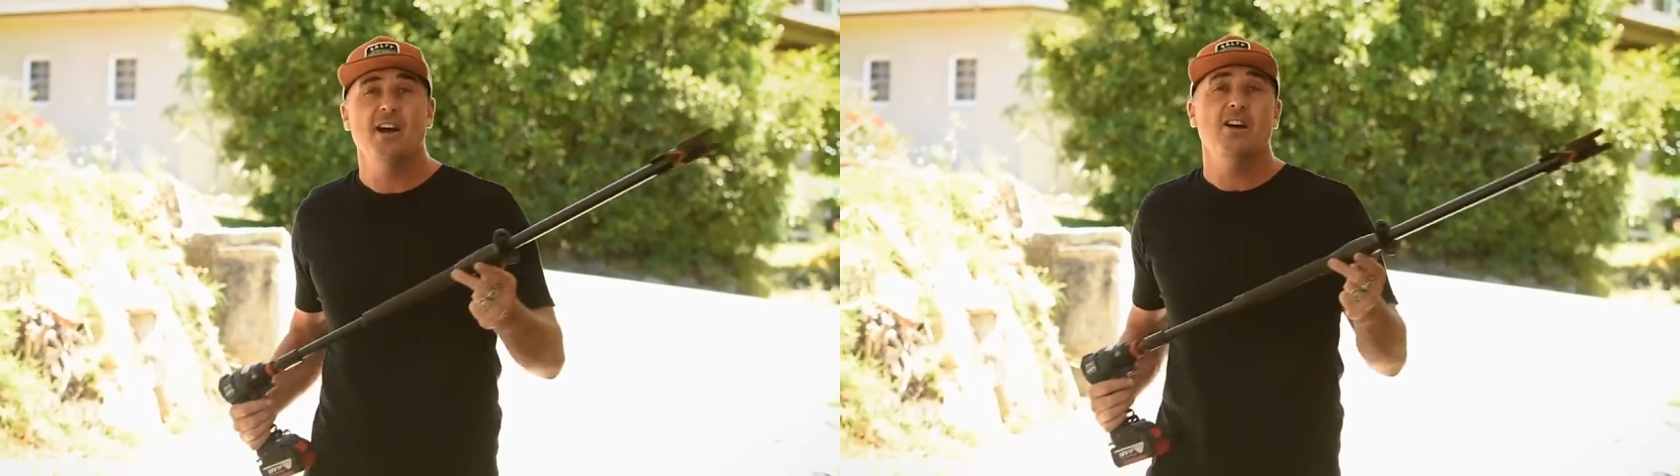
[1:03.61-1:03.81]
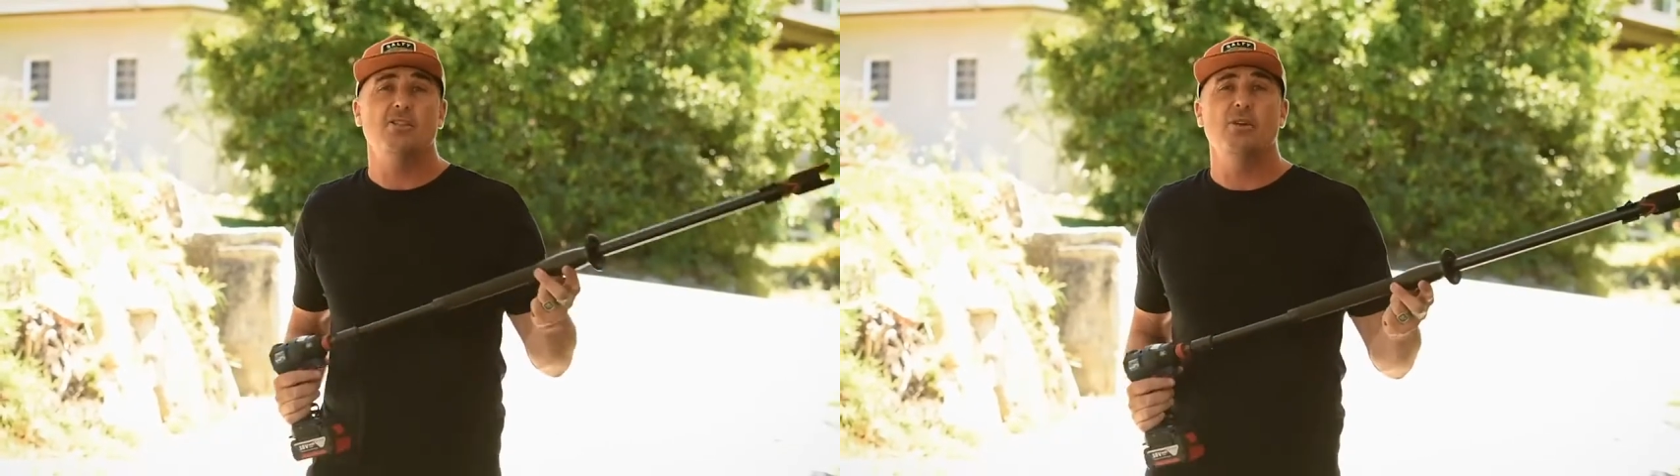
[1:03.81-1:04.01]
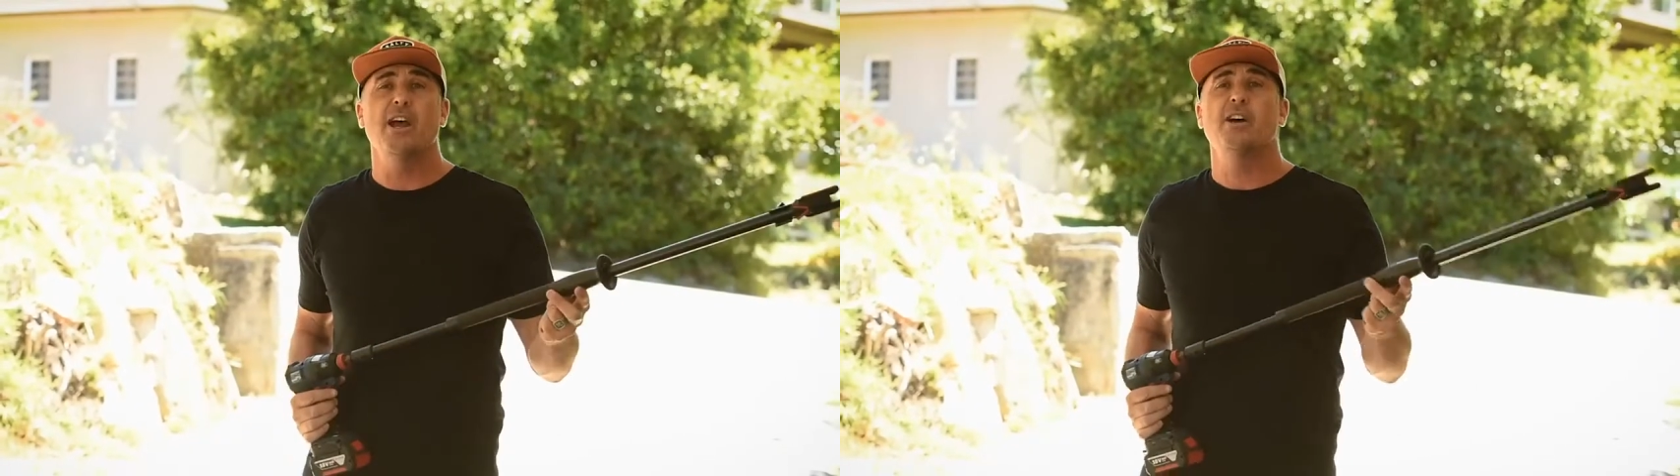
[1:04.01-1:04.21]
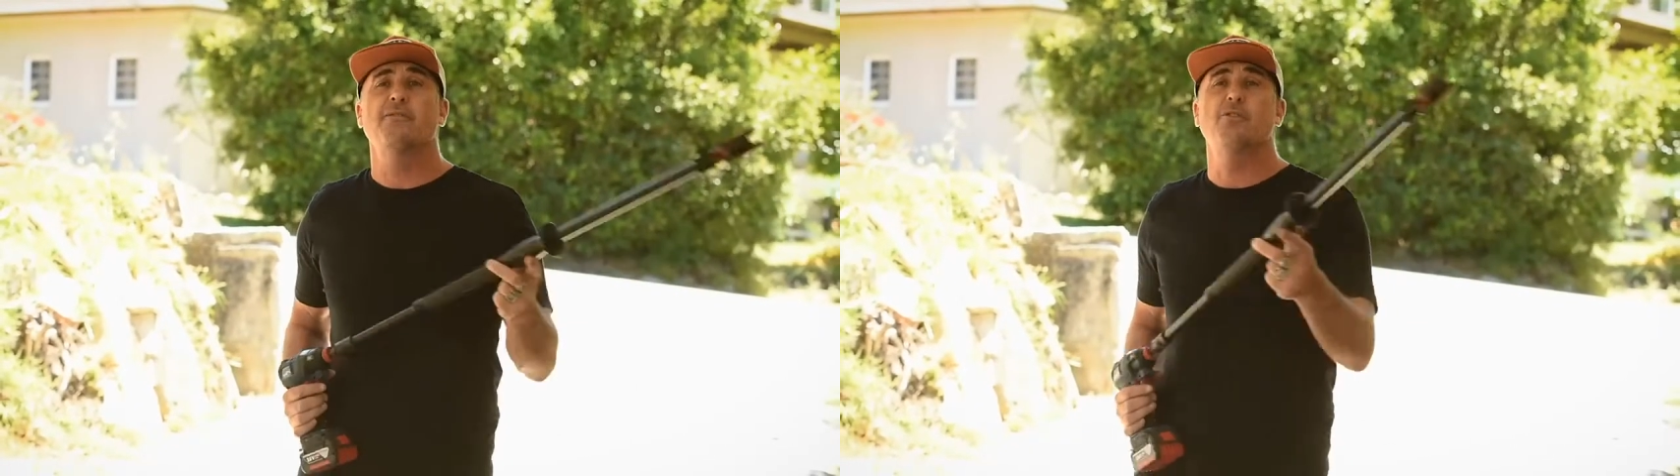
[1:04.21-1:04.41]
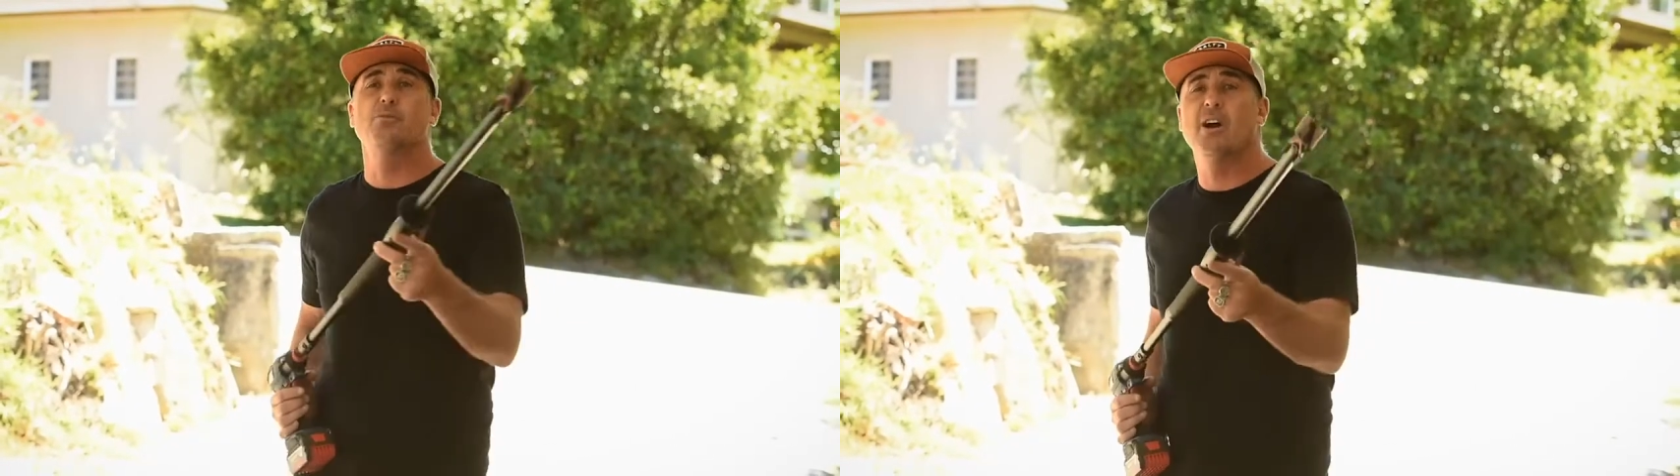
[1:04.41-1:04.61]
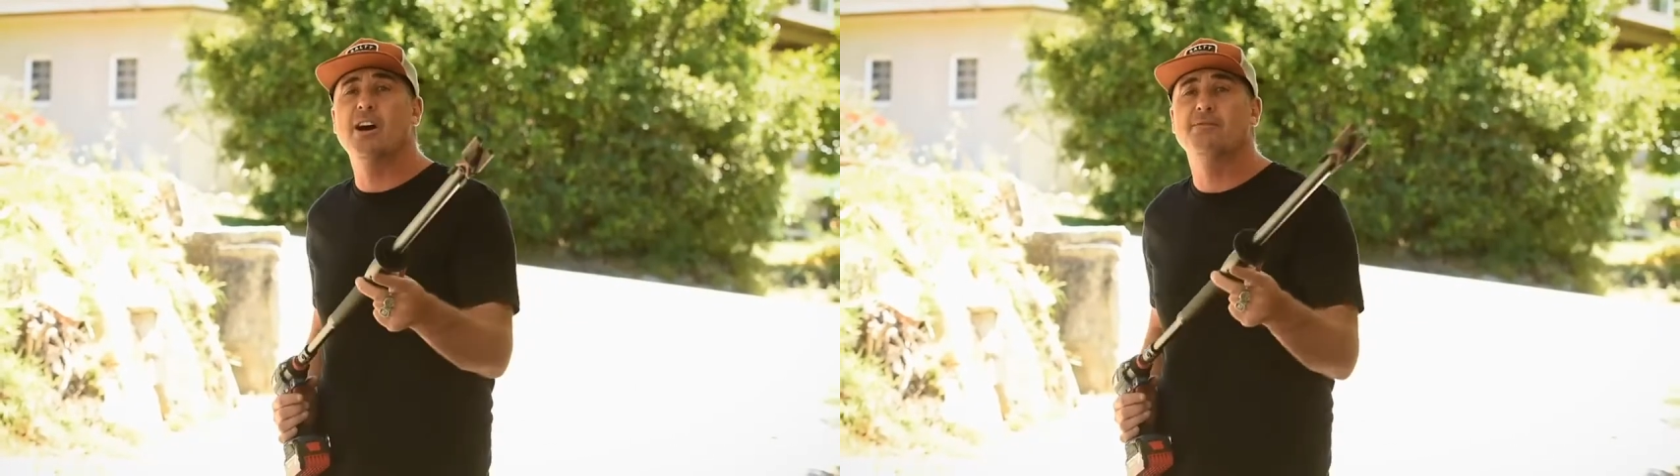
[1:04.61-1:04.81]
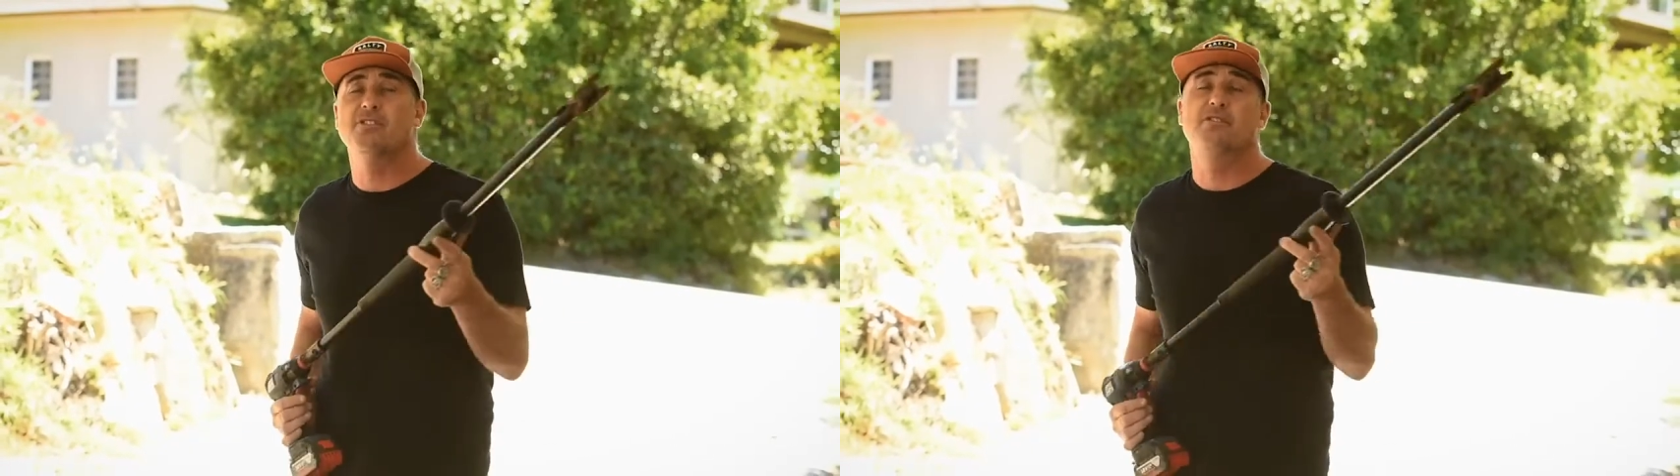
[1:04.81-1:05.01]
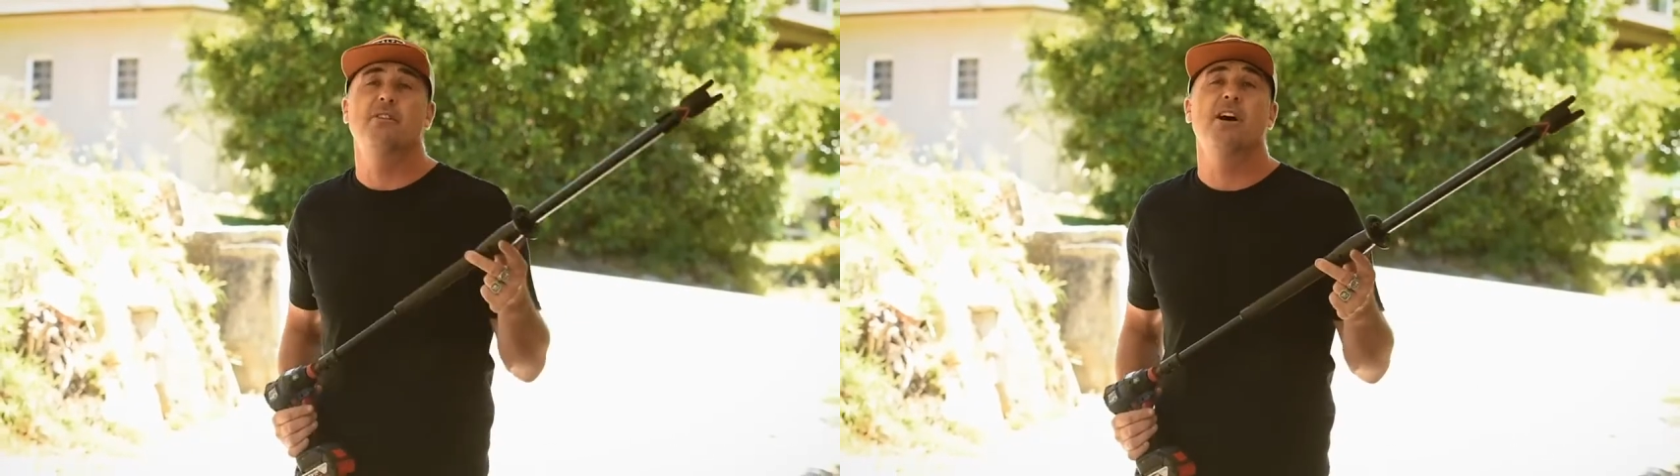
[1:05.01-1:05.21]
around from rafter
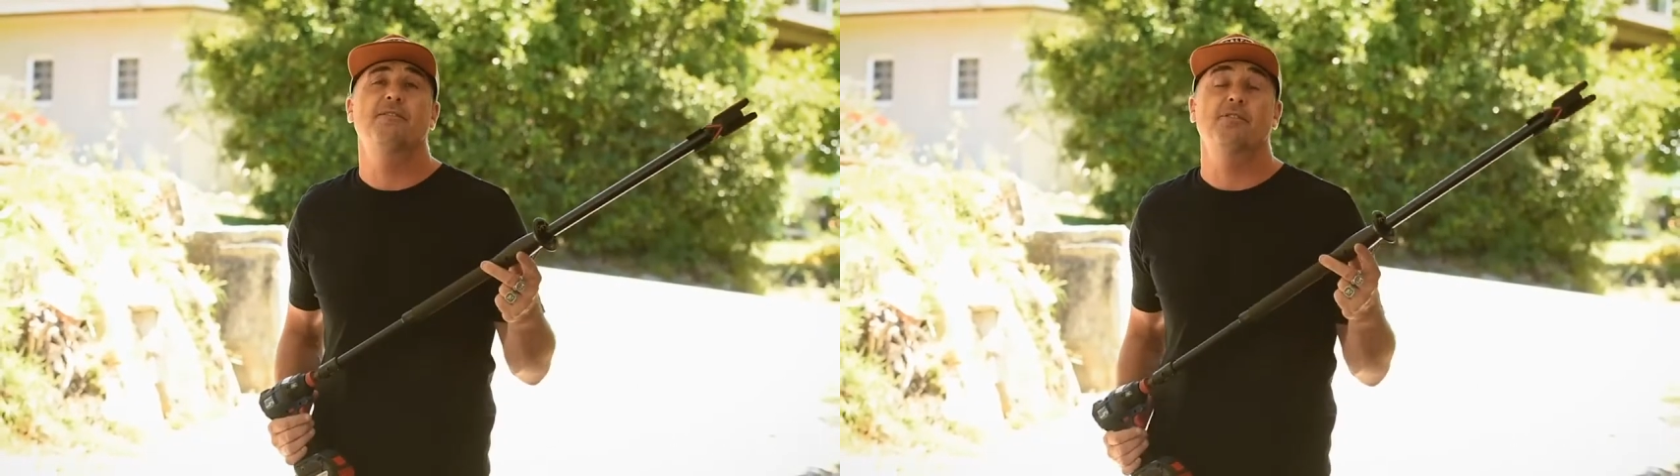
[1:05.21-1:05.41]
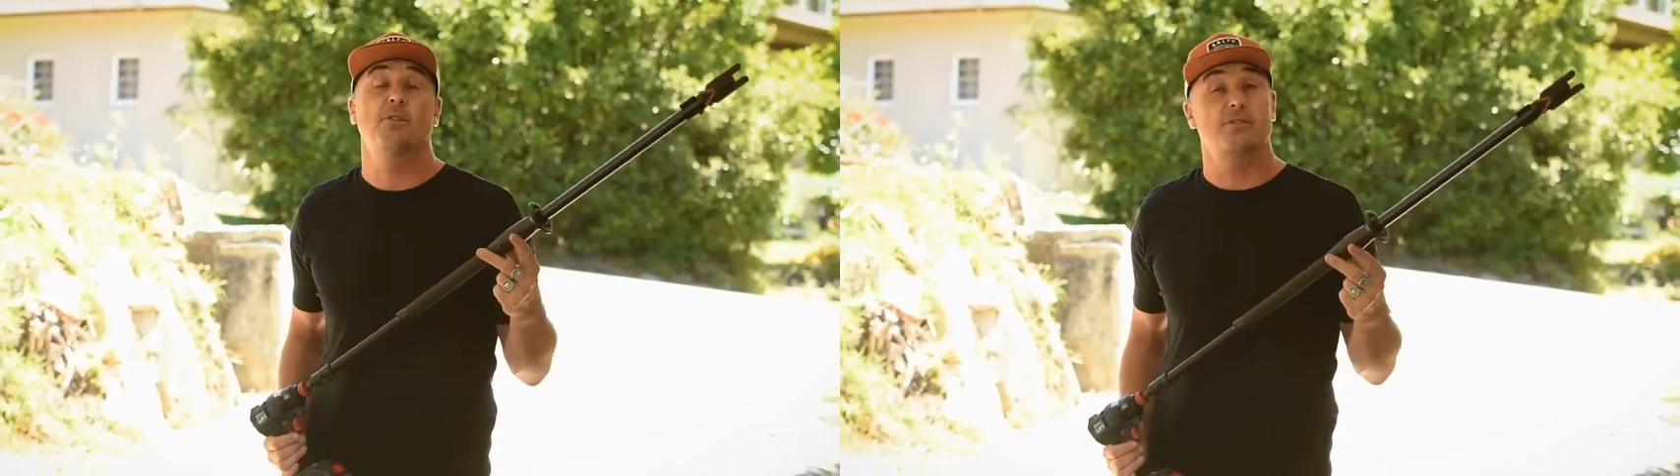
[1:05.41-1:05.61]
to rafter or